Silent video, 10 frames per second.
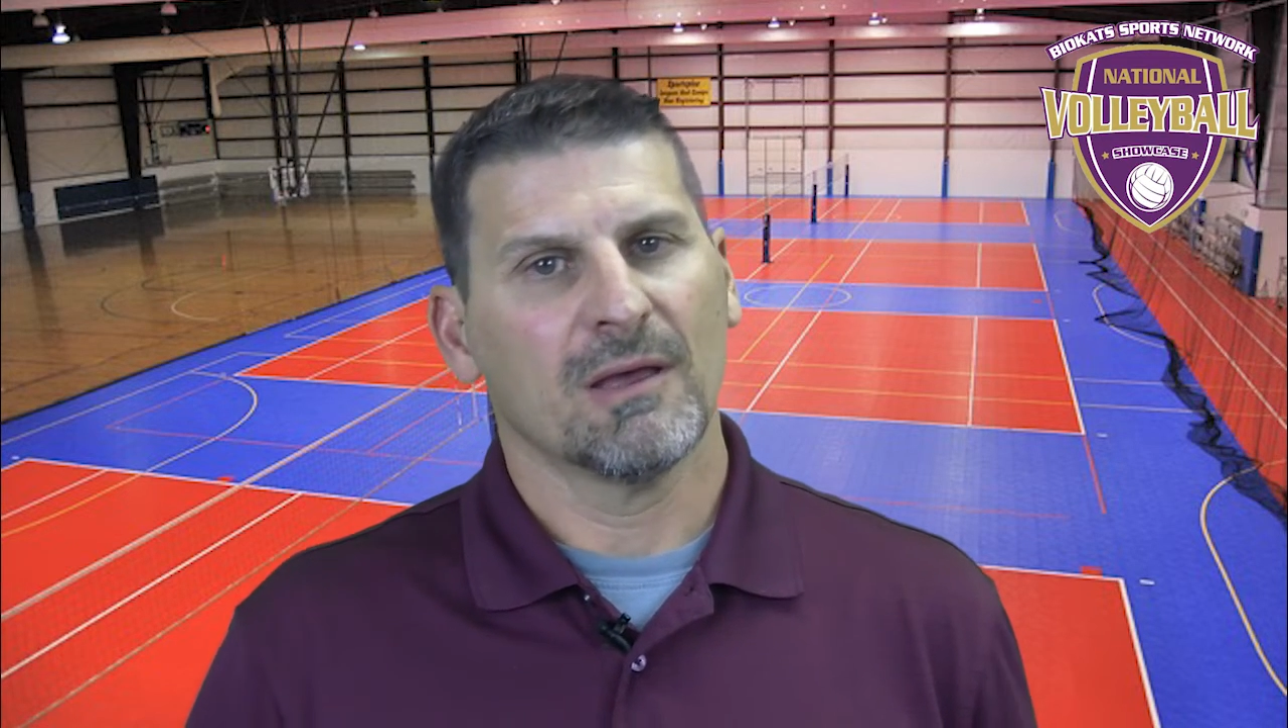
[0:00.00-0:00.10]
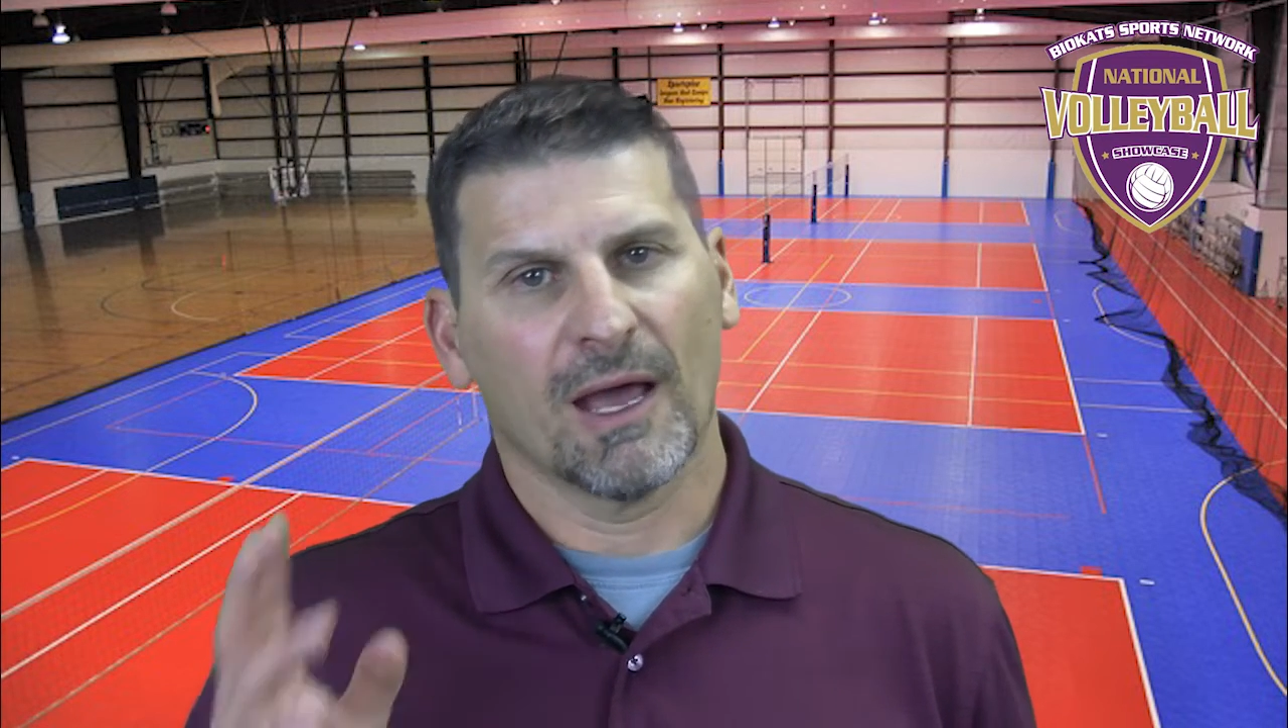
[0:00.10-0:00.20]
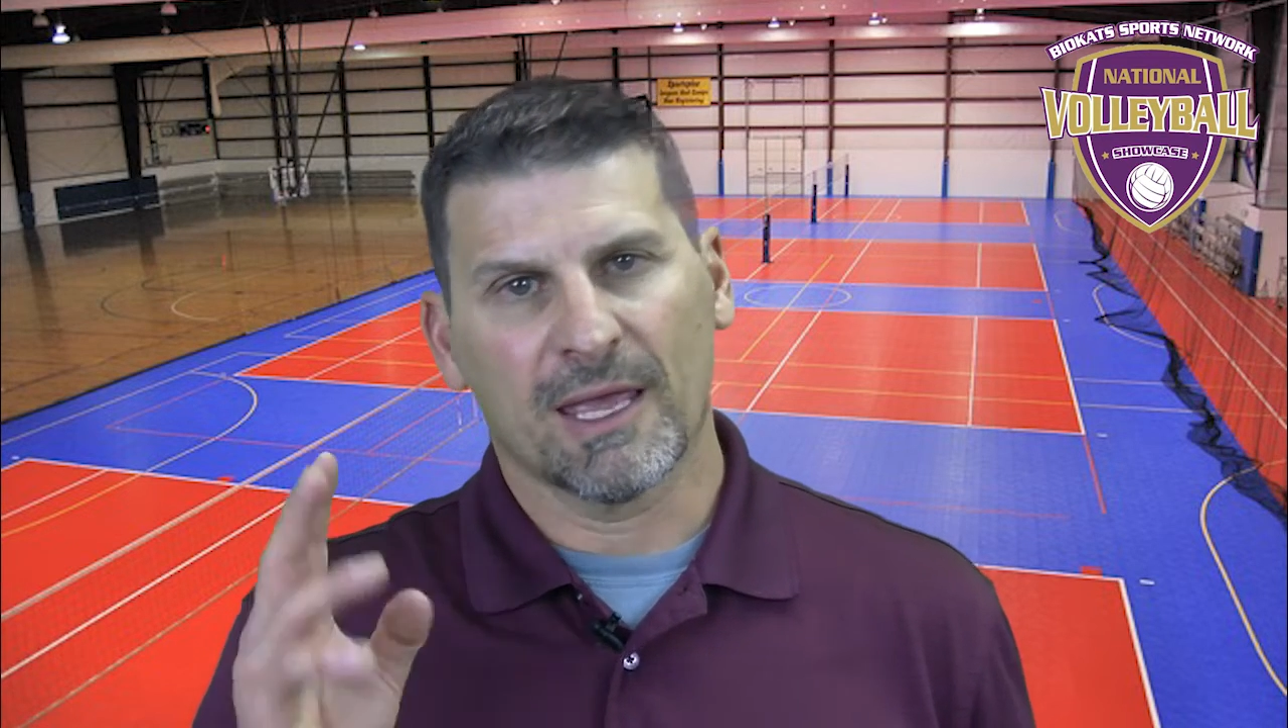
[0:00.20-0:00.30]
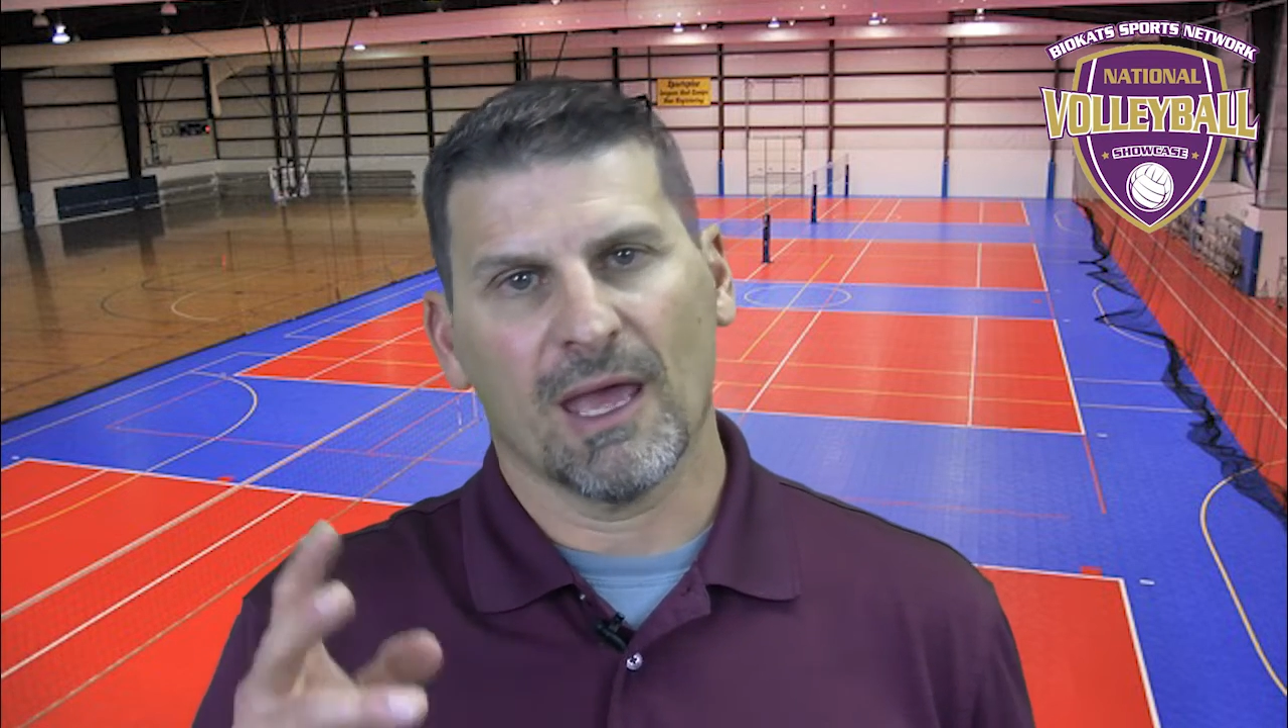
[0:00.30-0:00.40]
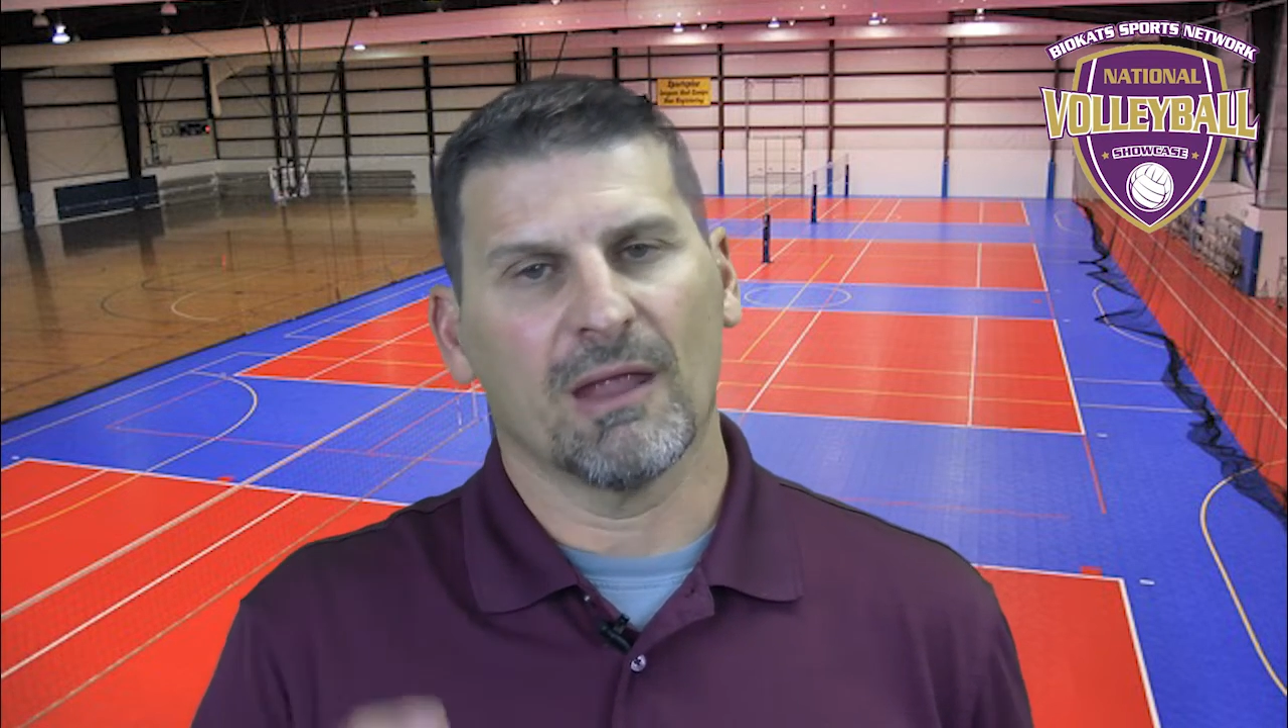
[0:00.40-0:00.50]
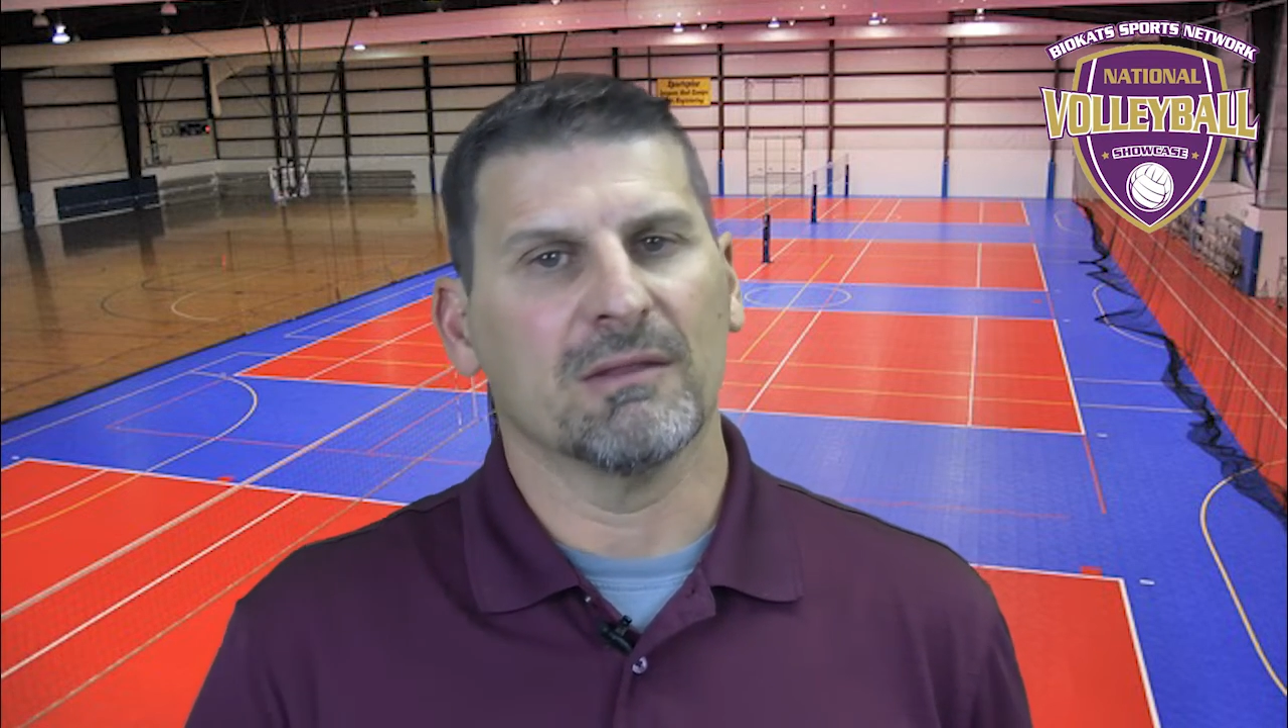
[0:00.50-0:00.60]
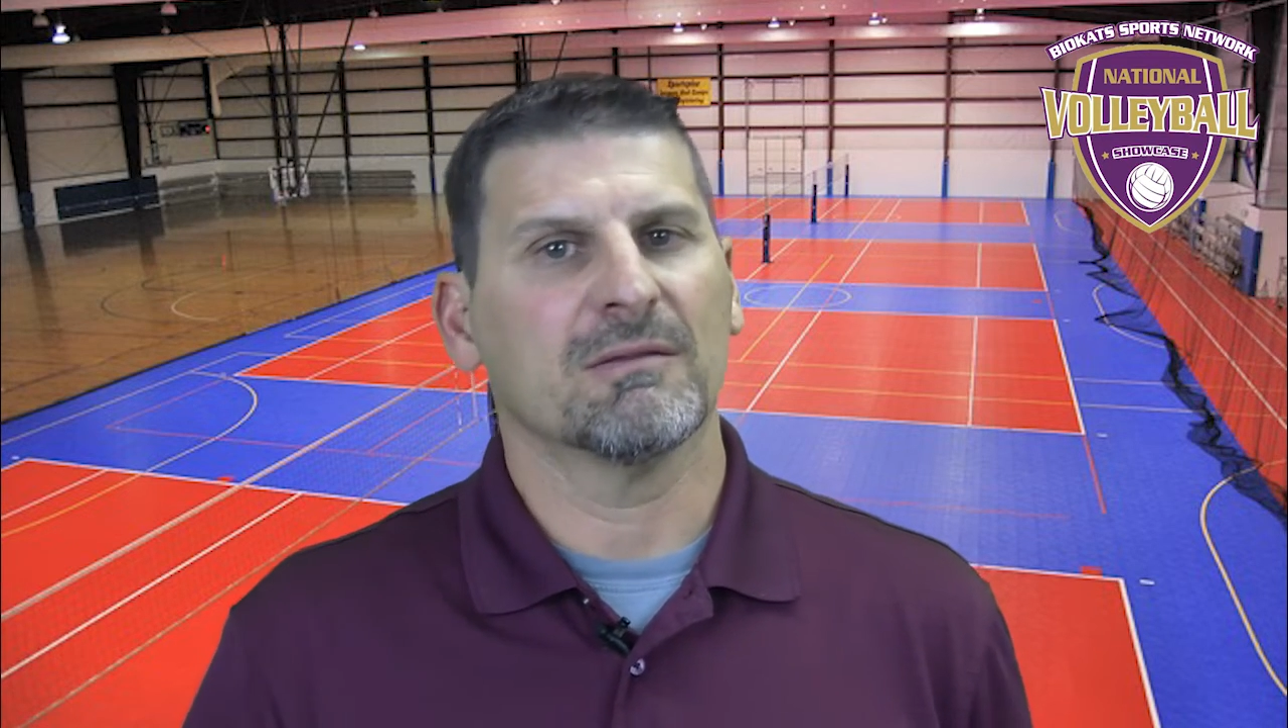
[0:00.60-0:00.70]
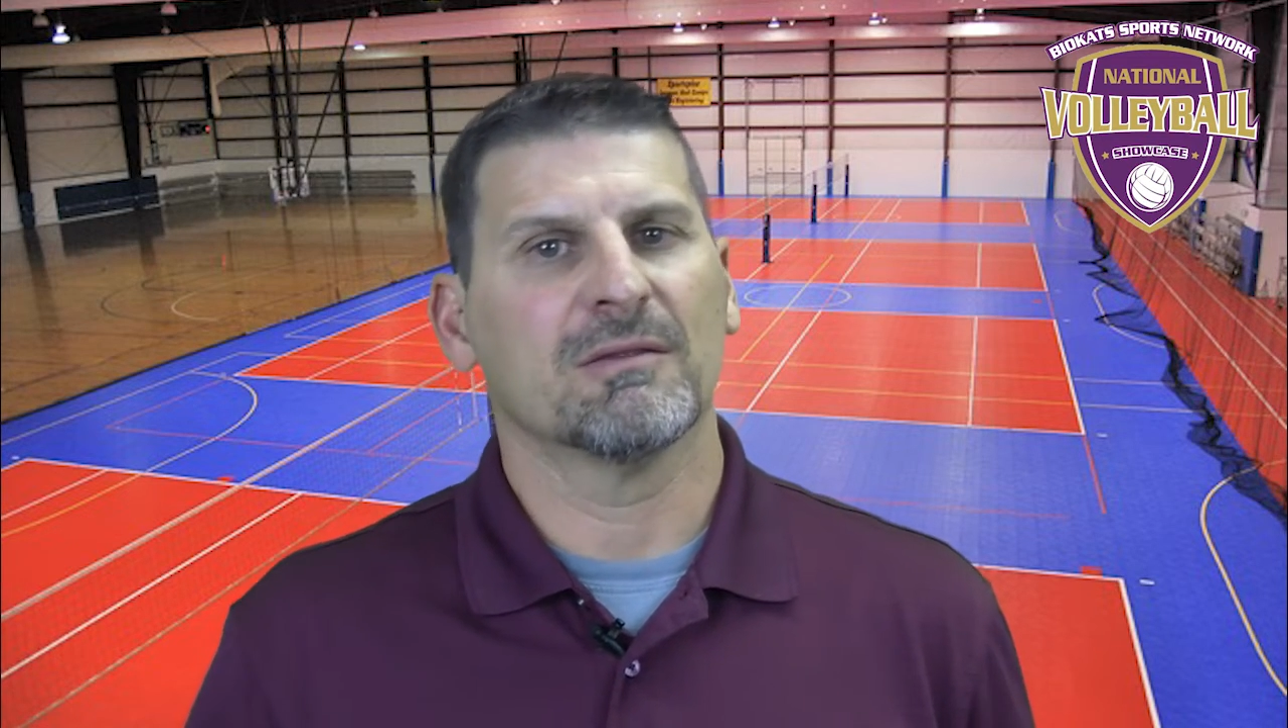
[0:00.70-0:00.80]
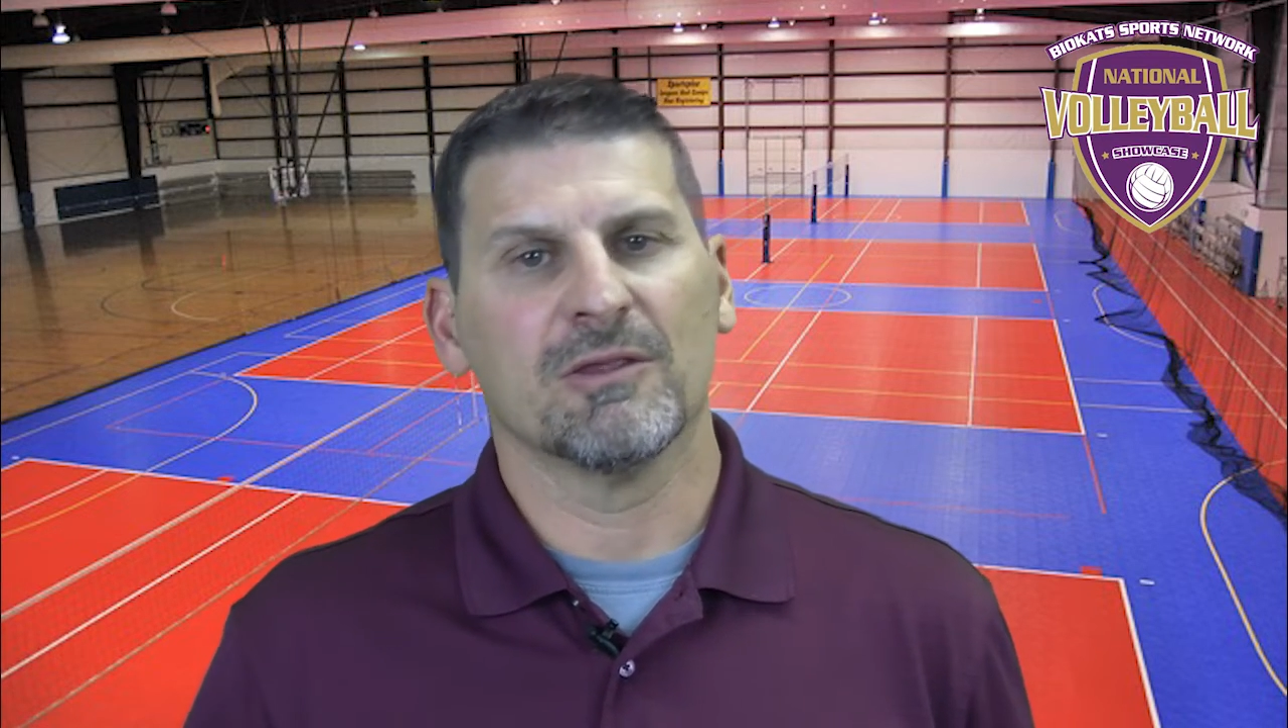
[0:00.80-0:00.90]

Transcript: Again,